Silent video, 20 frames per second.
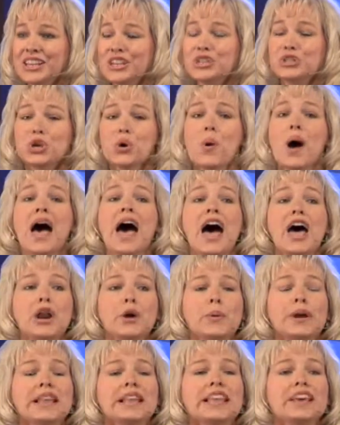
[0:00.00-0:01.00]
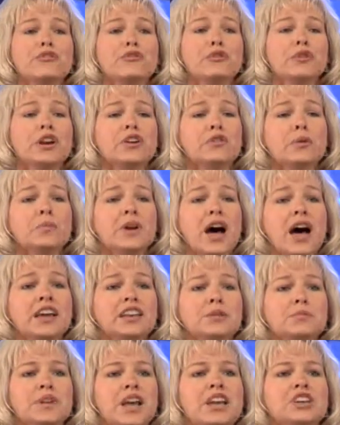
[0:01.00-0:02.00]
So how do we live free from
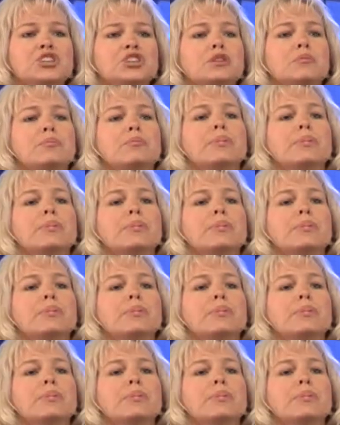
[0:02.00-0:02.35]
condemnation?